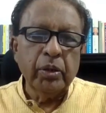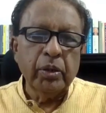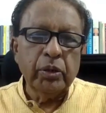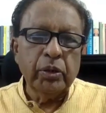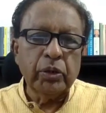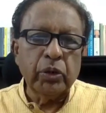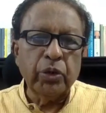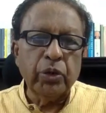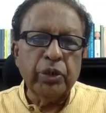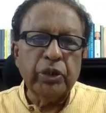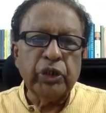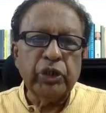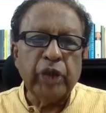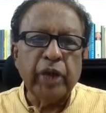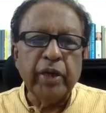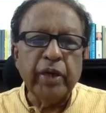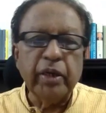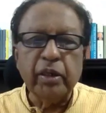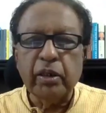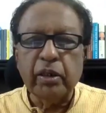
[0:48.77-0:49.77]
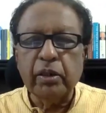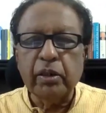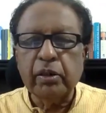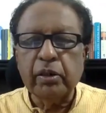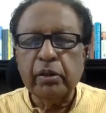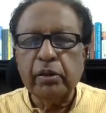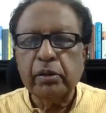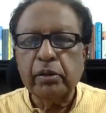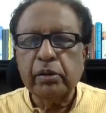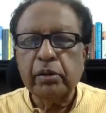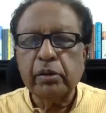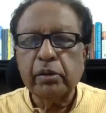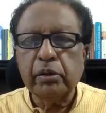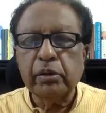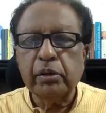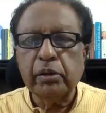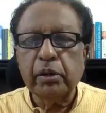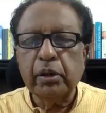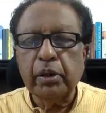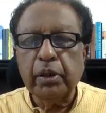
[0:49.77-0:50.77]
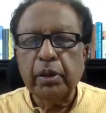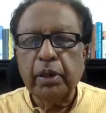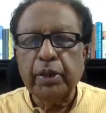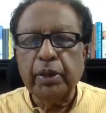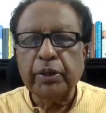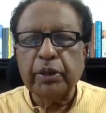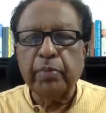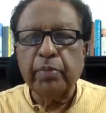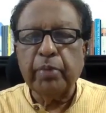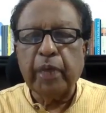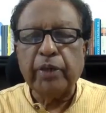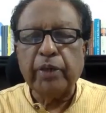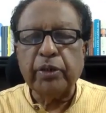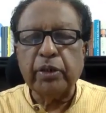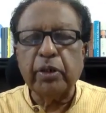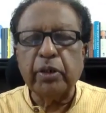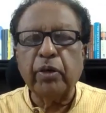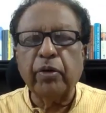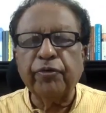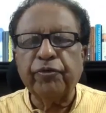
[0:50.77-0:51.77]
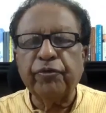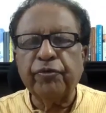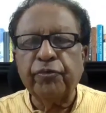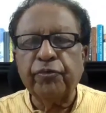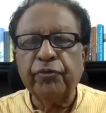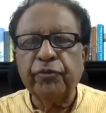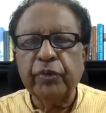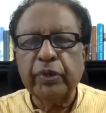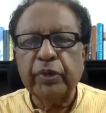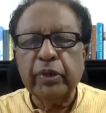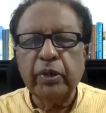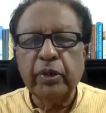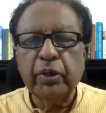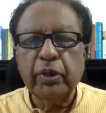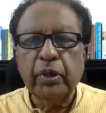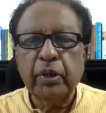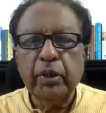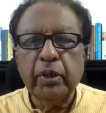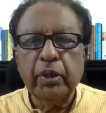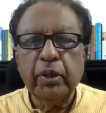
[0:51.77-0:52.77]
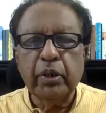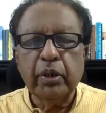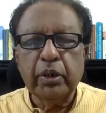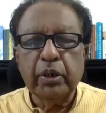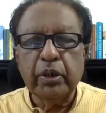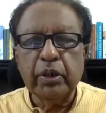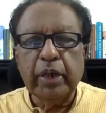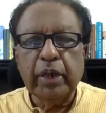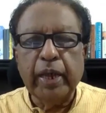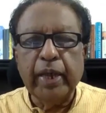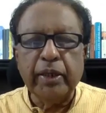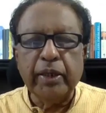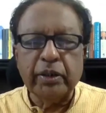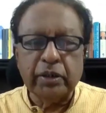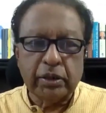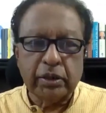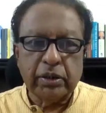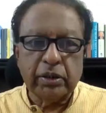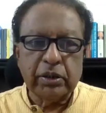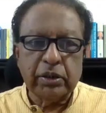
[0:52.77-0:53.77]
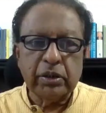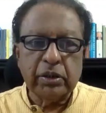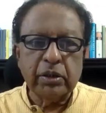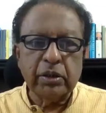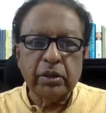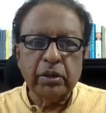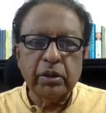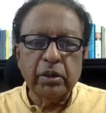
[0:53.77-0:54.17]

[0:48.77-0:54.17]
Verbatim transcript: So in China, it's a matter of days